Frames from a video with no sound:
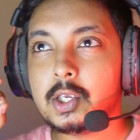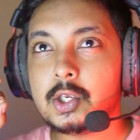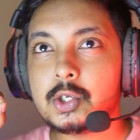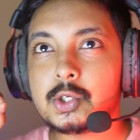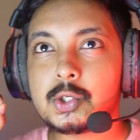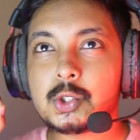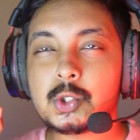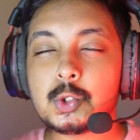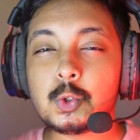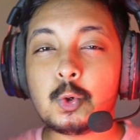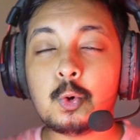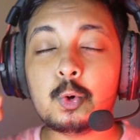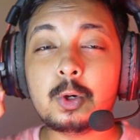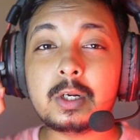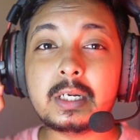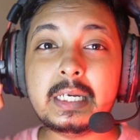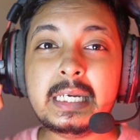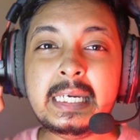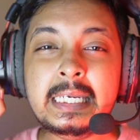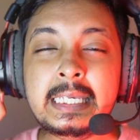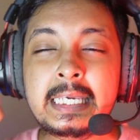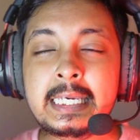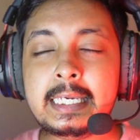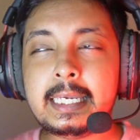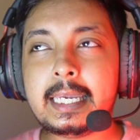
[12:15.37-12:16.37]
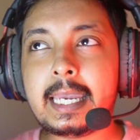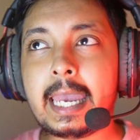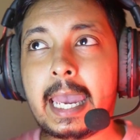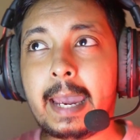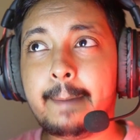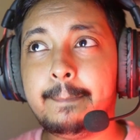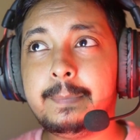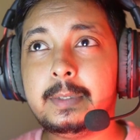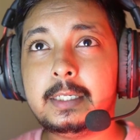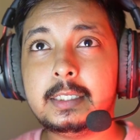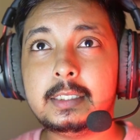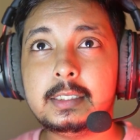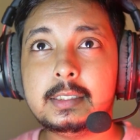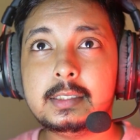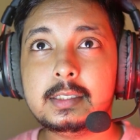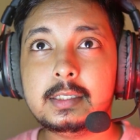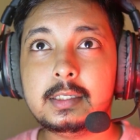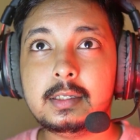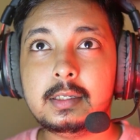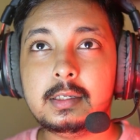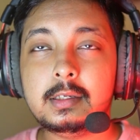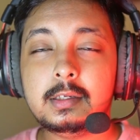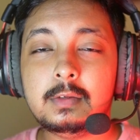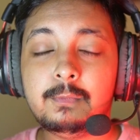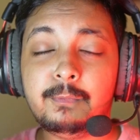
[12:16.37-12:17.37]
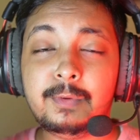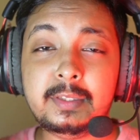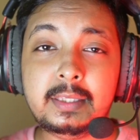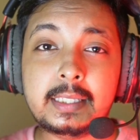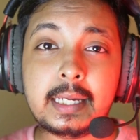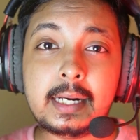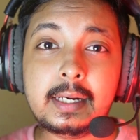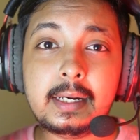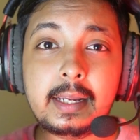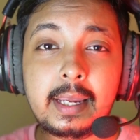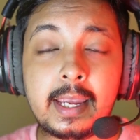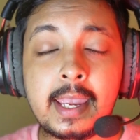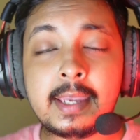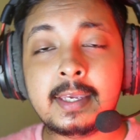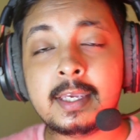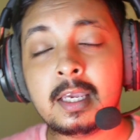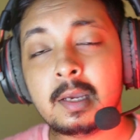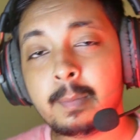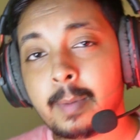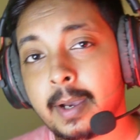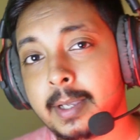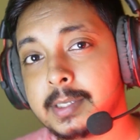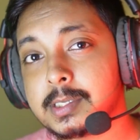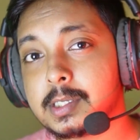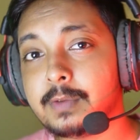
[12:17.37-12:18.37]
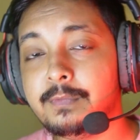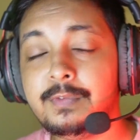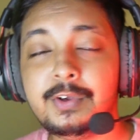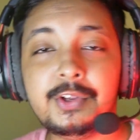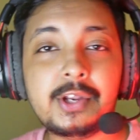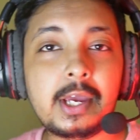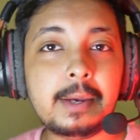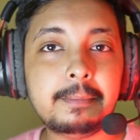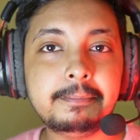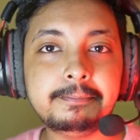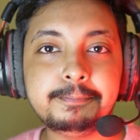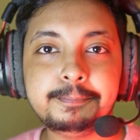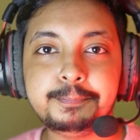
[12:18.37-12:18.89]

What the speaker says: so kneecapped with that 8GB of VRAM.